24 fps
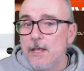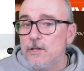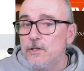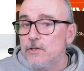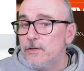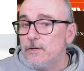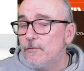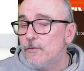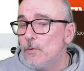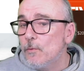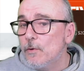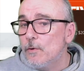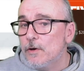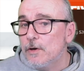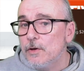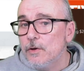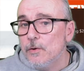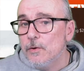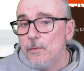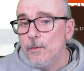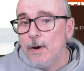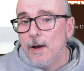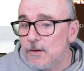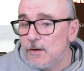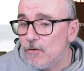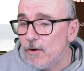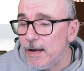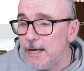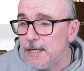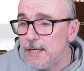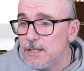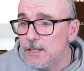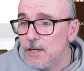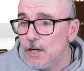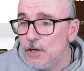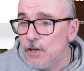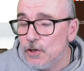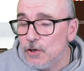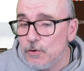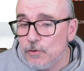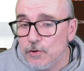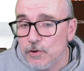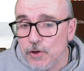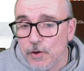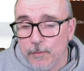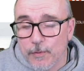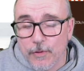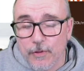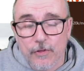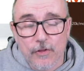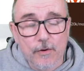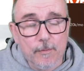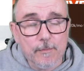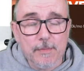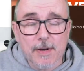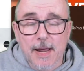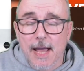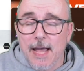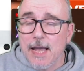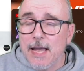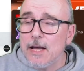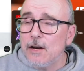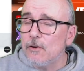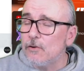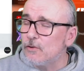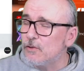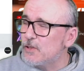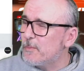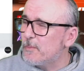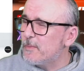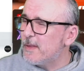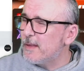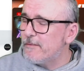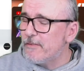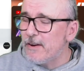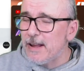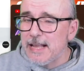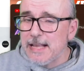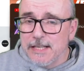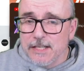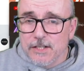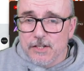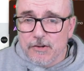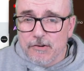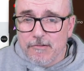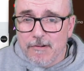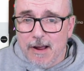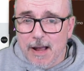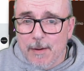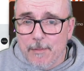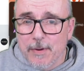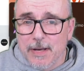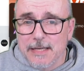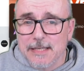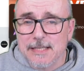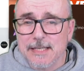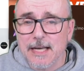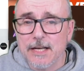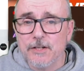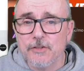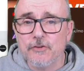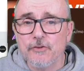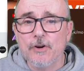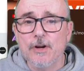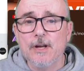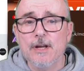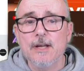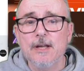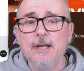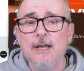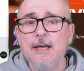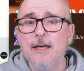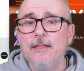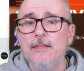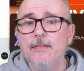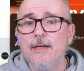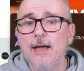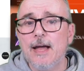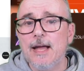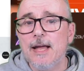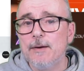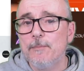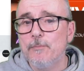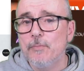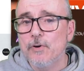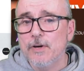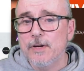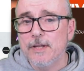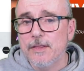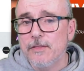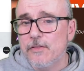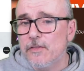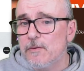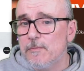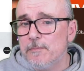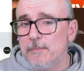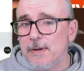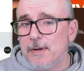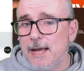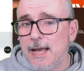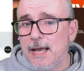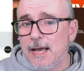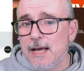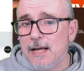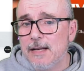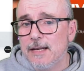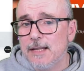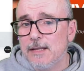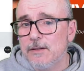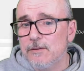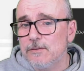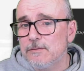So if you want to create a YouTube thumbnail or something for Instagram, etc., then put in thumbnail,